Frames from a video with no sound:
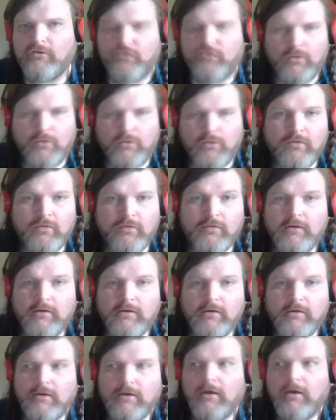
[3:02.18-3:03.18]
truth,
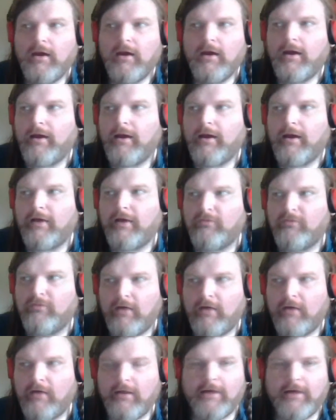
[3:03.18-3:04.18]
as
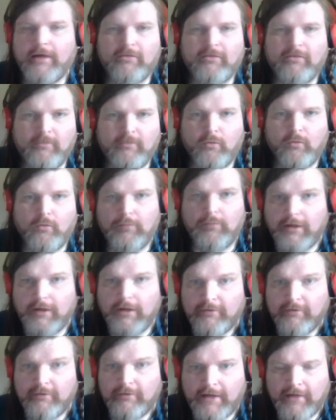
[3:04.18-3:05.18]
well as the more
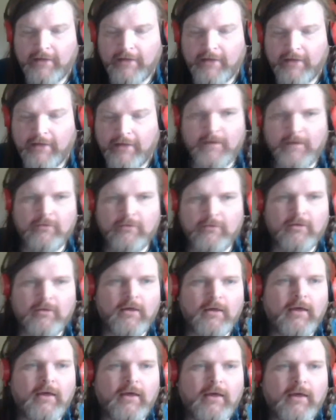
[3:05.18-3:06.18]
pleasant aspects.
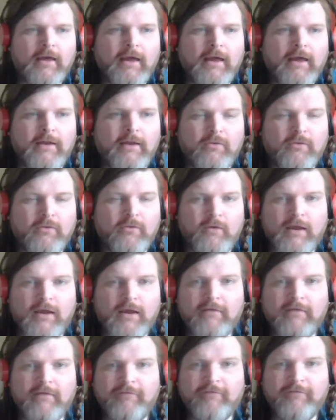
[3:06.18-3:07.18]
And it's
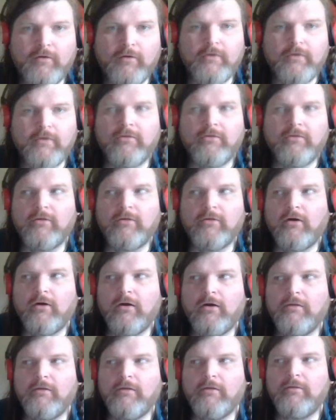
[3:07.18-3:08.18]
okay to focus
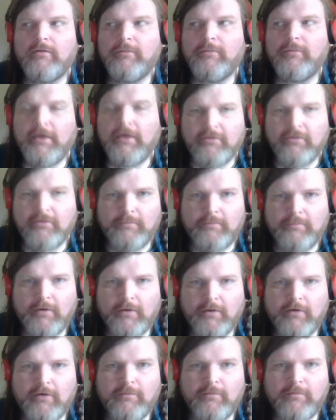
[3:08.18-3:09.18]
on the pleasant
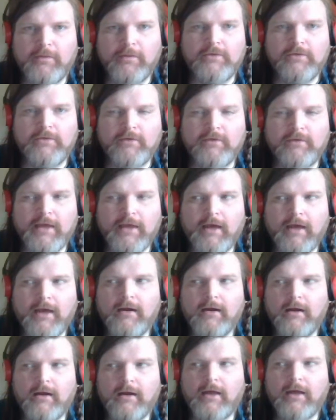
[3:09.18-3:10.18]
parts, but you
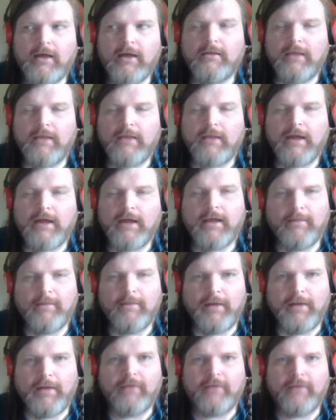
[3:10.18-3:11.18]
cannot lie
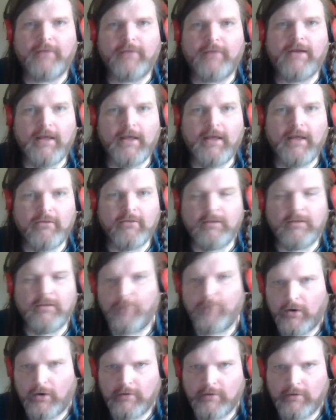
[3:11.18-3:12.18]
about the nasty
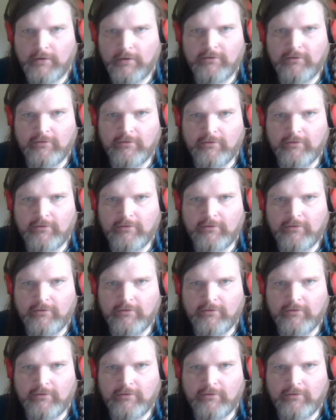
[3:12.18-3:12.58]
parts.